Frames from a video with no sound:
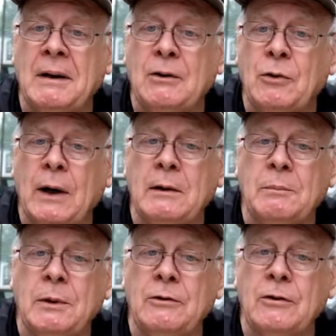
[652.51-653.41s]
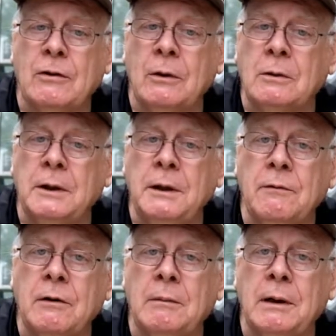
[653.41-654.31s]
I try to purchase locally
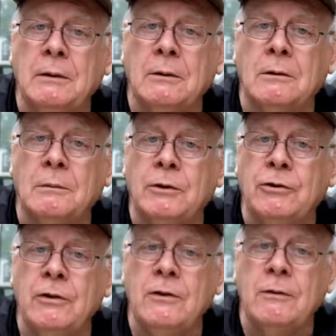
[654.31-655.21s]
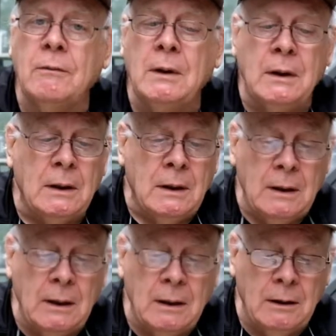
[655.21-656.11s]
from my local merchants,
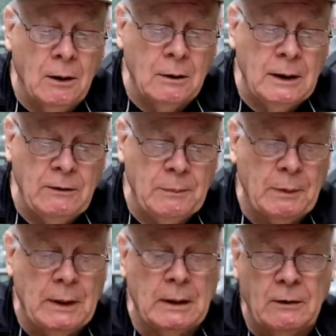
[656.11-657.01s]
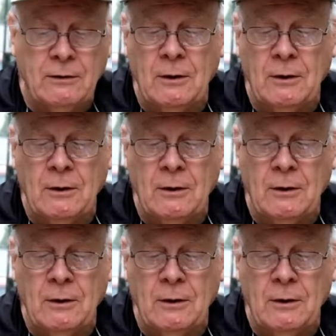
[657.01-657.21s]
all kinds of products.